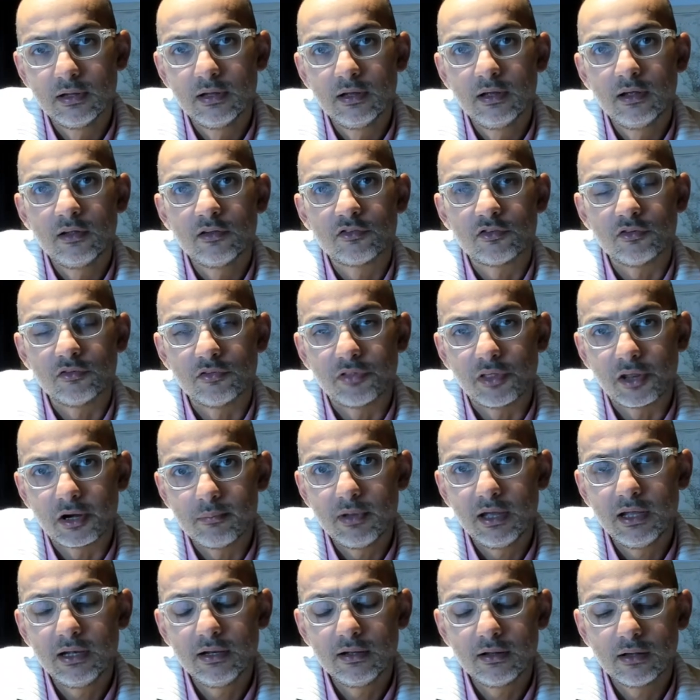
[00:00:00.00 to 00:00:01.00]
So the
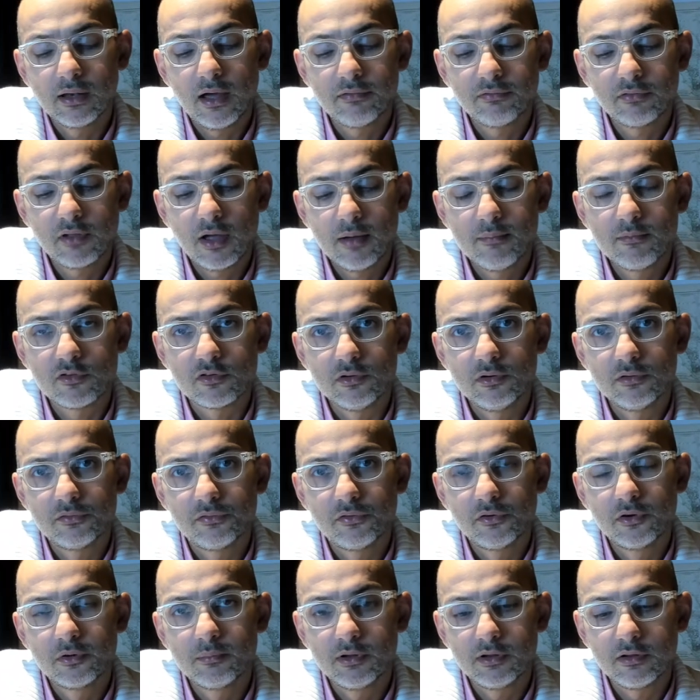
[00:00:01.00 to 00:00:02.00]
remaining lifetime is
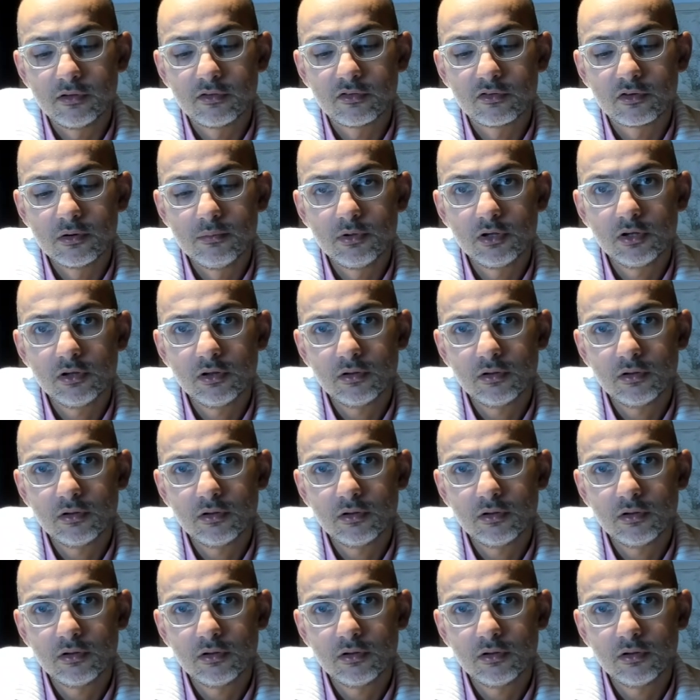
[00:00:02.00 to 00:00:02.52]
uniformly distributed,